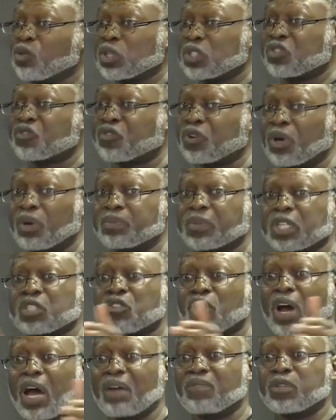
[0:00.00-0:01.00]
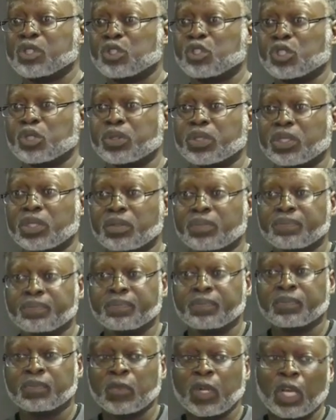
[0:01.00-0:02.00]
was from, the tribe of Judah.
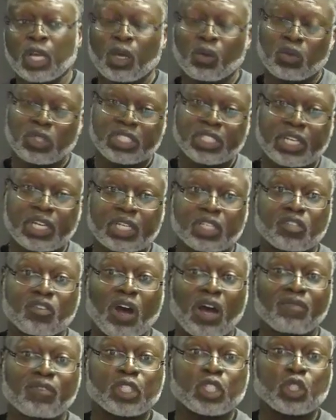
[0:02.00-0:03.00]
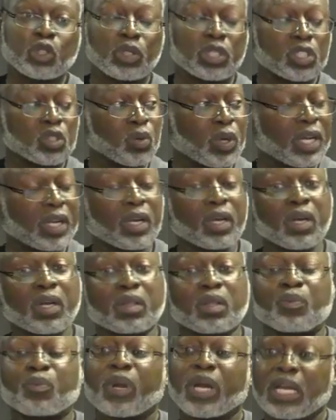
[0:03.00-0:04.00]
Right. We said the tribe of Judah is
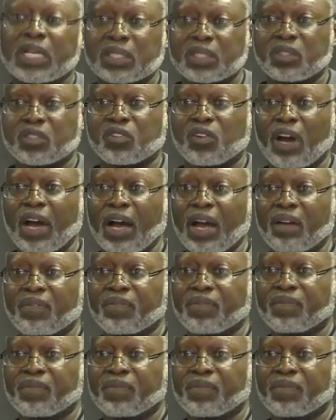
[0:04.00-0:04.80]
what? The praising tribe.